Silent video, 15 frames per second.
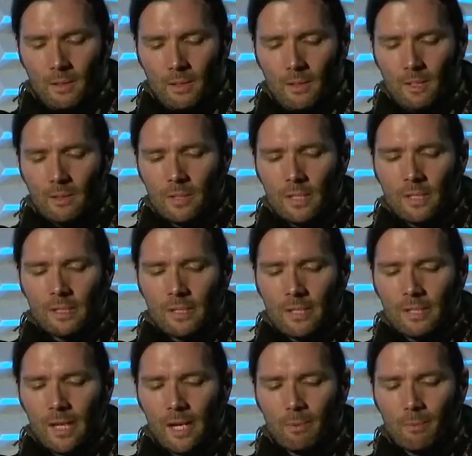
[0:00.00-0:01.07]
So let's let
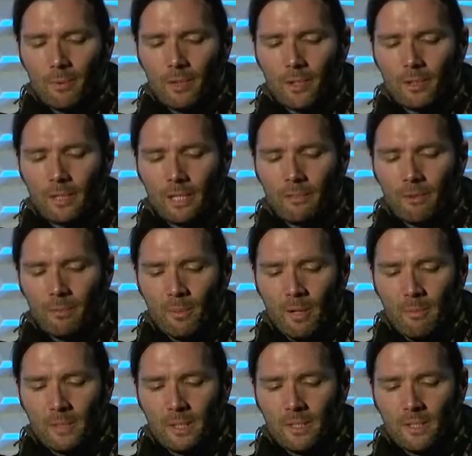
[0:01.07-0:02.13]
that percolate for a
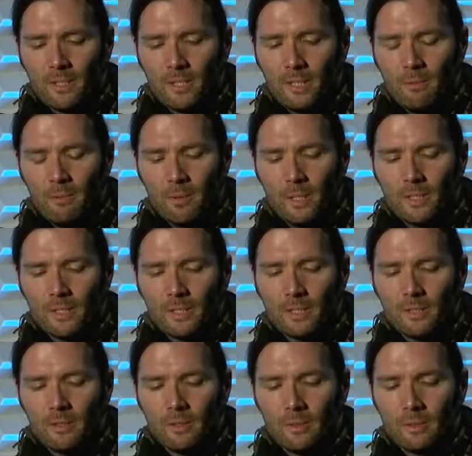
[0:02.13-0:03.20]
moment and see what does
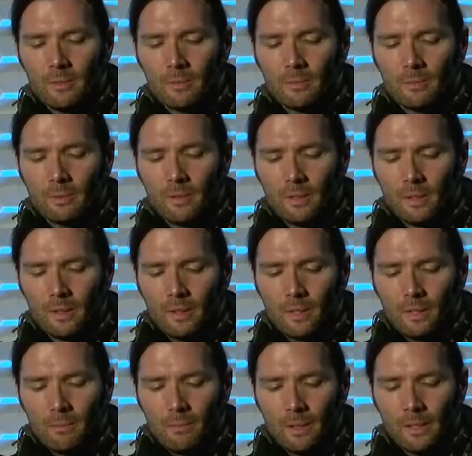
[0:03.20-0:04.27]
it do.
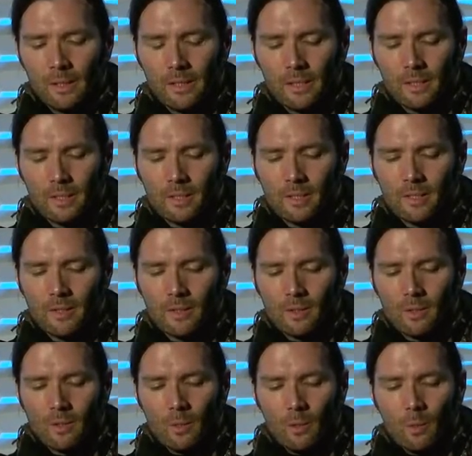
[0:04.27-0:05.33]
Because
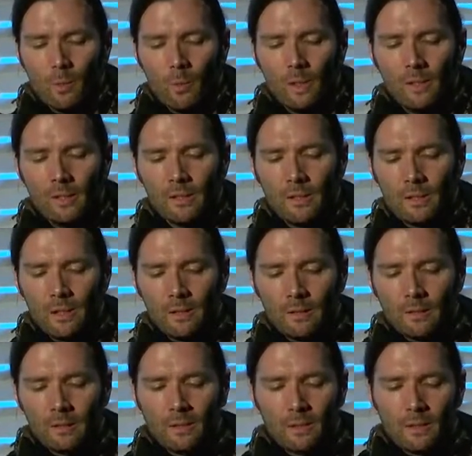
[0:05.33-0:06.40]
we
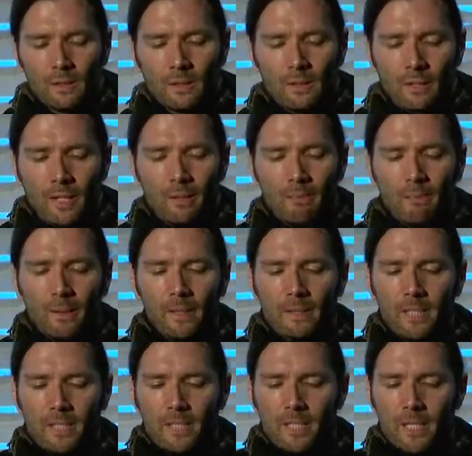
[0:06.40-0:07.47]
are
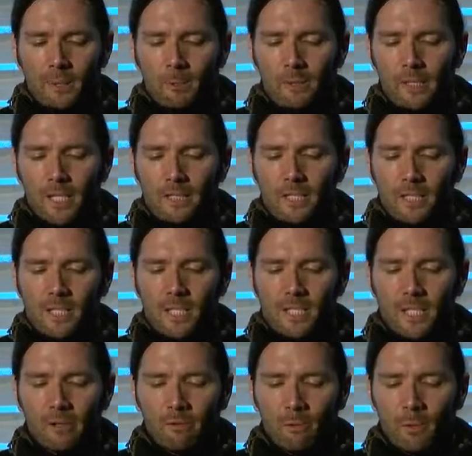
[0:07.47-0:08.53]
empiricists. We like to see
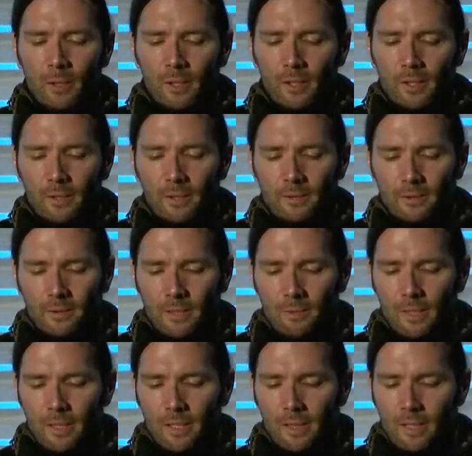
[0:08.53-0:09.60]
stuff work. It's
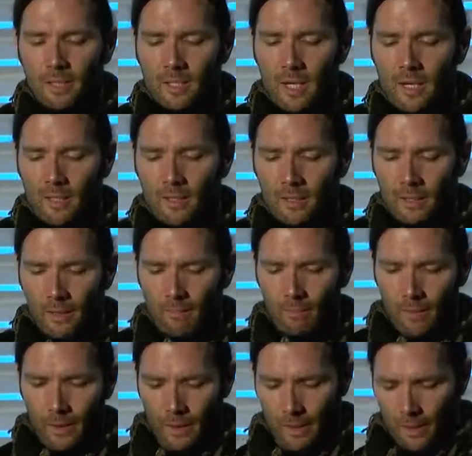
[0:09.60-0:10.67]
one thing to say,
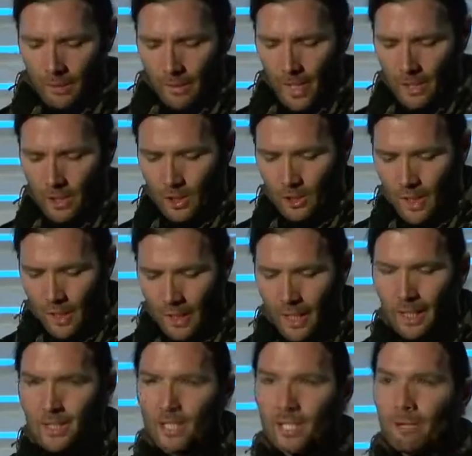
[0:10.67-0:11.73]
you know, that's a great
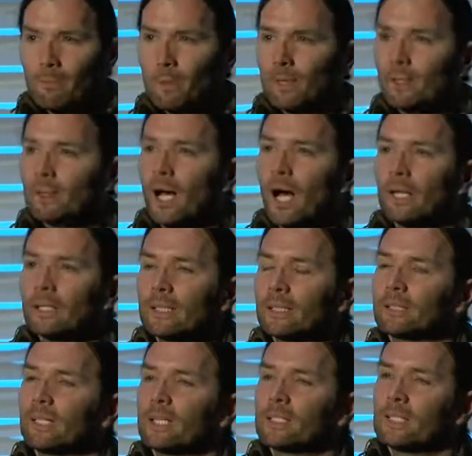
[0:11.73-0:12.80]
concept, but I like to
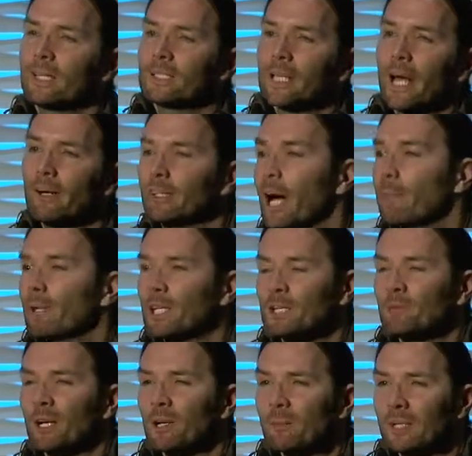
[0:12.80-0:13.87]
test things out. I'm an
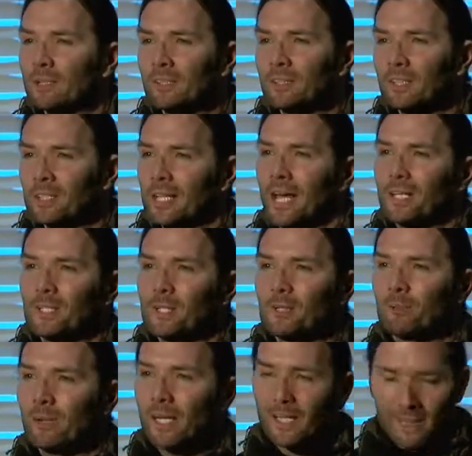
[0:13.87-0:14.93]
experimentalist, as is
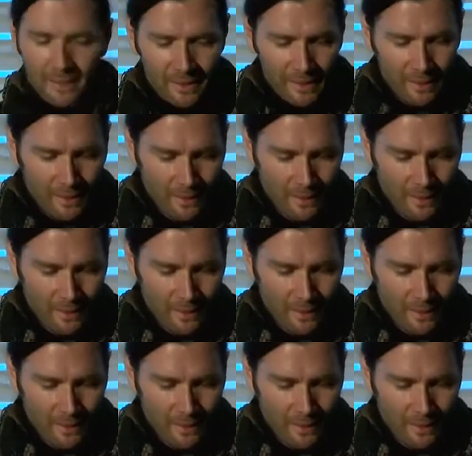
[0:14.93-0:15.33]
Wade.